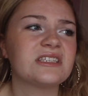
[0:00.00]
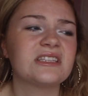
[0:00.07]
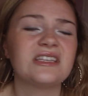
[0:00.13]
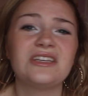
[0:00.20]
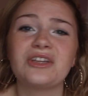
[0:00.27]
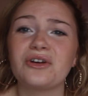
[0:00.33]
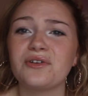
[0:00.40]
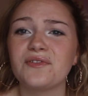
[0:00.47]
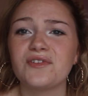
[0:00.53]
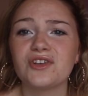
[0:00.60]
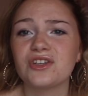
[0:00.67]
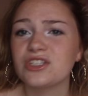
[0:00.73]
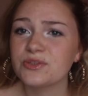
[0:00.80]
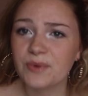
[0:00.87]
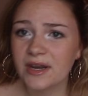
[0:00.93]
you know, if
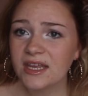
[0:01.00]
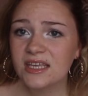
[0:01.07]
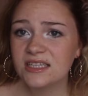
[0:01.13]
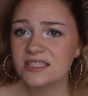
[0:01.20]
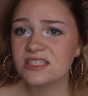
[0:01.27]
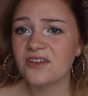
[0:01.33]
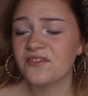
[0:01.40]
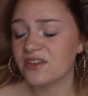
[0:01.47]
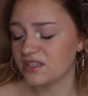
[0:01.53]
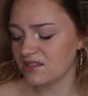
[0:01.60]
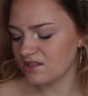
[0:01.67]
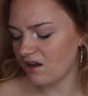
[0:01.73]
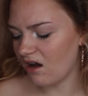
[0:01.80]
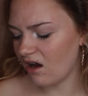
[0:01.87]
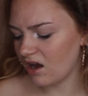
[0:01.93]
you're sweating and stuff because
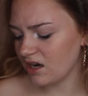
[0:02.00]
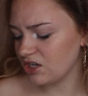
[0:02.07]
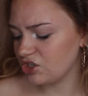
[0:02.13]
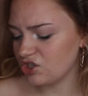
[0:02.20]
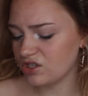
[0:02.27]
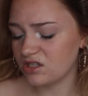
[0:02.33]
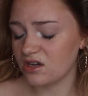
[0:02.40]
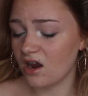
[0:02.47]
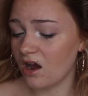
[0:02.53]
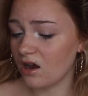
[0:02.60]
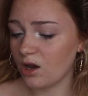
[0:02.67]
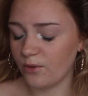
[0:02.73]
it's hot, it's just not